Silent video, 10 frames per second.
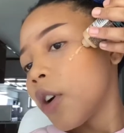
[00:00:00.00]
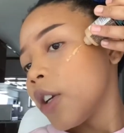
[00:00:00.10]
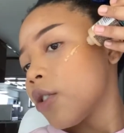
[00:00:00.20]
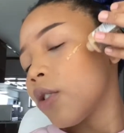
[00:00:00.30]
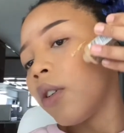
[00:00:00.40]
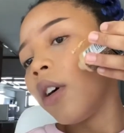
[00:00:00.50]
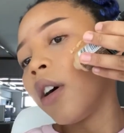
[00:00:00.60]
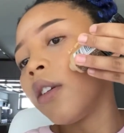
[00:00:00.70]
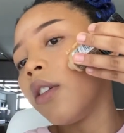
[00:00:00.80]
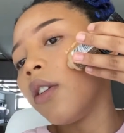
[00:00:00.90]
so
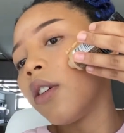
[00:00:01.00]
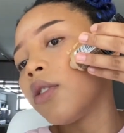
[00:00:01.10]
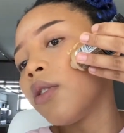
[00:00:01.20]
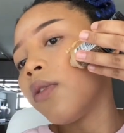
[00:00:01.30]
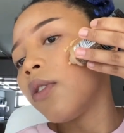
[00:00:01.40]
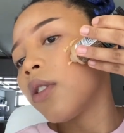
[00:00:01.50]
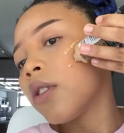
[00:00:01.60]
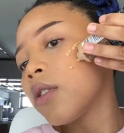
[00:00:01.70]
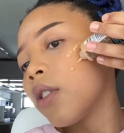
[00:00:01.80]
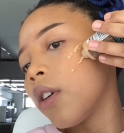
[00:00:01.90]
hard not to
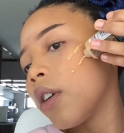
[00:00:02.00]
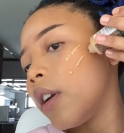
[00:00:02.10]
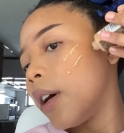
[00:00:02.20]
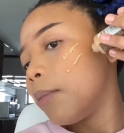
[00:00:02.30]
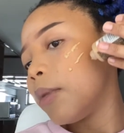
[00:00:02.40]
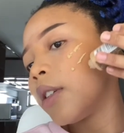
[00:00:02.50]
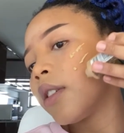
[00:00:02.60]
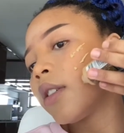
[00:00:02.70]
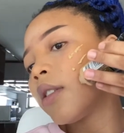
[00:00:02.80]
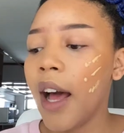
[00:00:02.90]
focus on
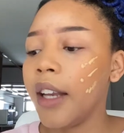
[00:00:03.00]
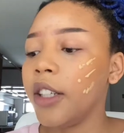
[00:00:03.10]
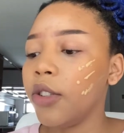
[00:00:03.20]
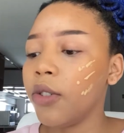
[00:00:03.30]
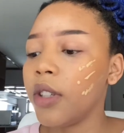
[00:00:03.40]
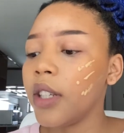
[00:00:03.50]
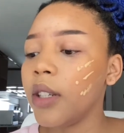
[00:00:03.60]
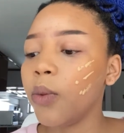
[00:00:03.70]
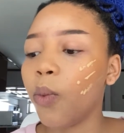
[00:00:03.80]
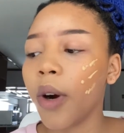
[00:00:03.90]
numbers. I need to see
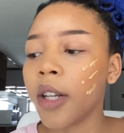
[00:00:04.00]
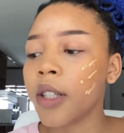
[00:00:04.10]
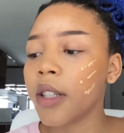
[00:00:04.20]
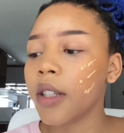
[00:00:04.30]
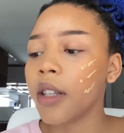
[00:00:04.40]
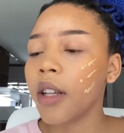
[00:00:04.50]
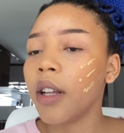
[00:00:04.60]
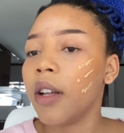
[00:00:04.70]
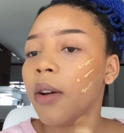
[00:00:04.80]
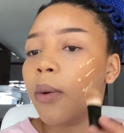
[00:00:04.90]
what's
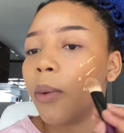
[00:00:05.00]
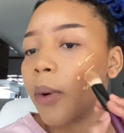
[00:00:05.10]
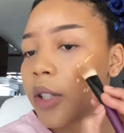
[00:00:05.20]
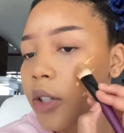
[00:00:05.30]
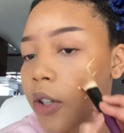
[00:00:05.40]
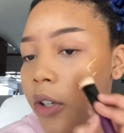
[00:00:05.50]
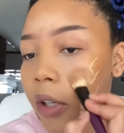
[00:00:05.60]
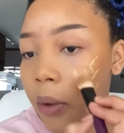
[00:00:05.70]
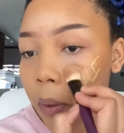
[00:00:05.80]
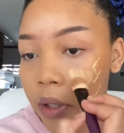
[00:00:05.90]
good
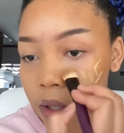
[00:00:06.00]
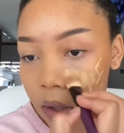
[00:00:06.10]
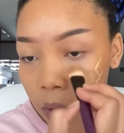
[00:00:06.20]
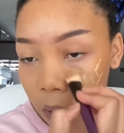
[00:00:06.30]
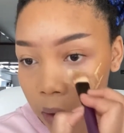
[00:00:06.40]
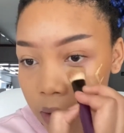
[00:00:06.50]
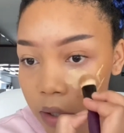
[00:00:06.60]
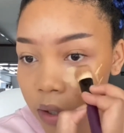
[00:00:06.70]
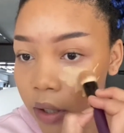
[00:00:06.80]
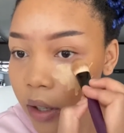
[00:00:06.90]
and what's not.
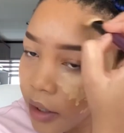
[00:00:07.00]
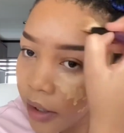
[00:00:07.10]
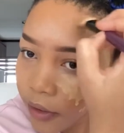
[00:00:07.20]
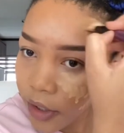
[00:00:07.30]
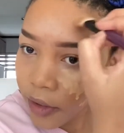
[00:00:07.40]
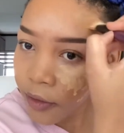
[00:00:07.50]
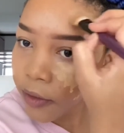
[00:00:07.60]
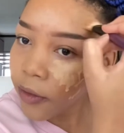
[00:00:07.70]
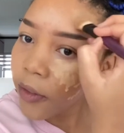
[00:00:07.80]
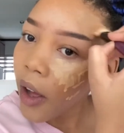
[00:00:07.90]
Even if
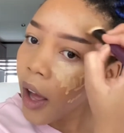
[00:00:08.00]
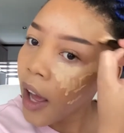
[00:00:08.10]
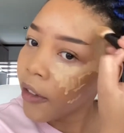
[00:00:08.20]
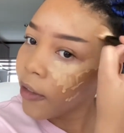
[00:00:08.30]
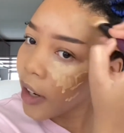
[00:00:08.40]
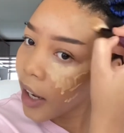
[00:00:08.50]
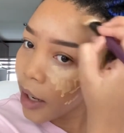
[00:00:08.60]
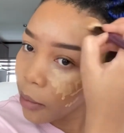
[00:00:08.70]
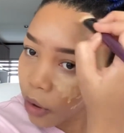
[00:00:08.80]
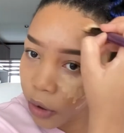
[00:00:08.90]
I feel like
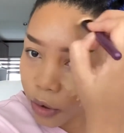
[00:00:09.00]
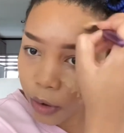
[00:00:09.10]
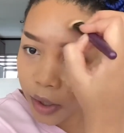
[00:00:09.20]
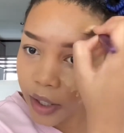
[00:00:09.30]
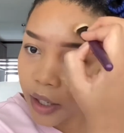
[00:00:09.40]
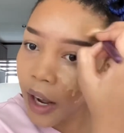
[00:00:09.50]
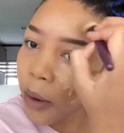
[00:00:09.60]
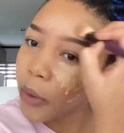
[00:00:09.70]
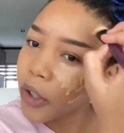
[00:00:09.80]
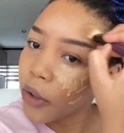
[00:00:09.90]
I'm not growing, I
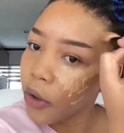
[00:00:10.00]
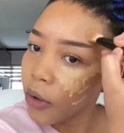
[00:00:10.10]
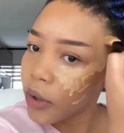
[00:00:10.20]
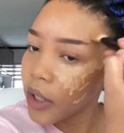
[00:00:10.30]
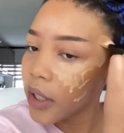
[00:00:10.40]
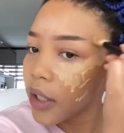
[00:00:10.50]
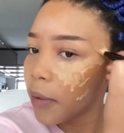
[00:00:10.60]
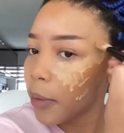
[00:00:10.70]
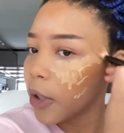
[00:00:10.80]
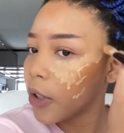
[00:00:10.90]
wouldn't notice it
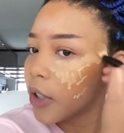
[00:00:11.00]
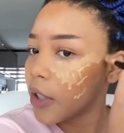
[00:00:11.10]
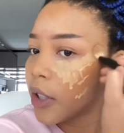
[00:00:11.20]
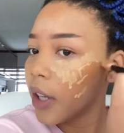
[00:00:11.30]
because